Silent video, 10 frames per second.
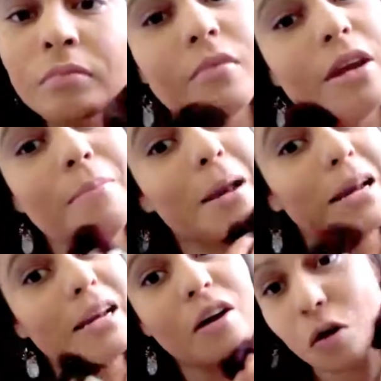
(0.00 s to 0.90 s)
and
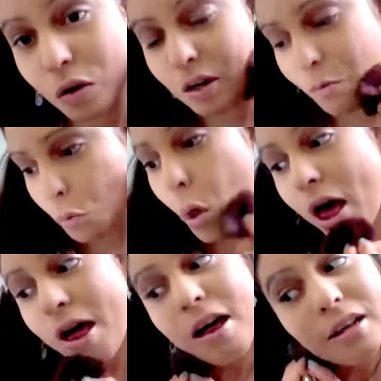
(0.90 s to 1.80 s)
blend it all
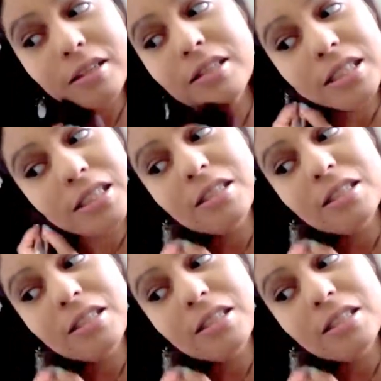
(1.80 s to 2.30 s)
out. So